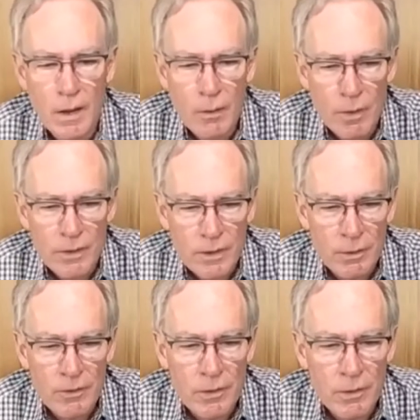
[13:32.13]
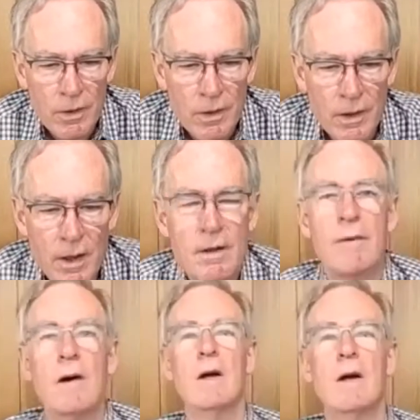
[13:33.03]
what did we score it?
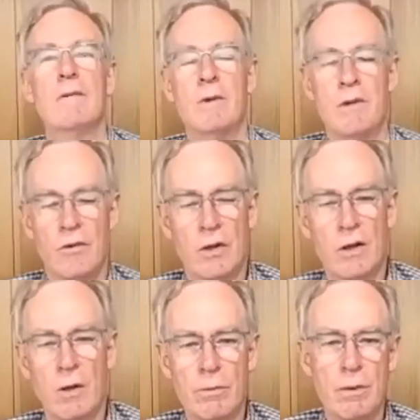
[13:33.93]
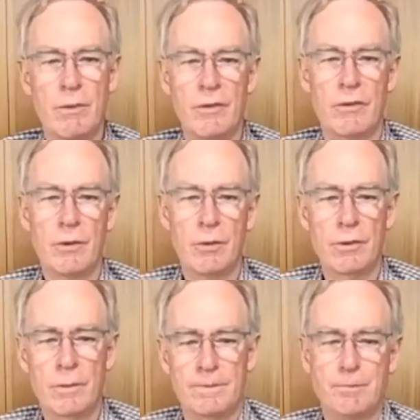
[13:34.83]
95, which is a gold ribbon
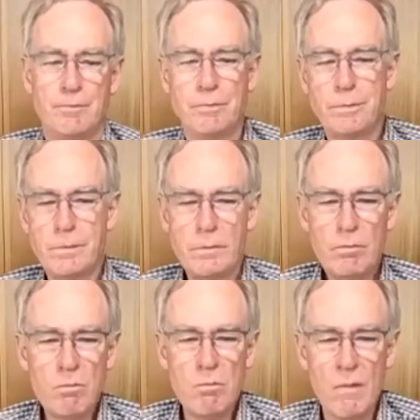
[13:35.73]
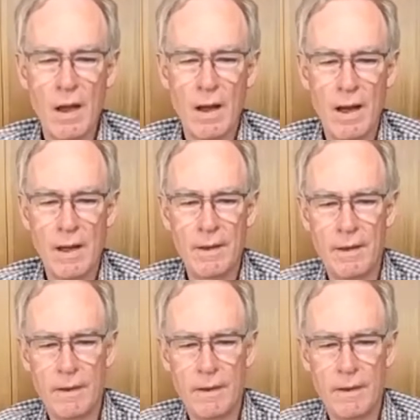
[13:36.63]
score. And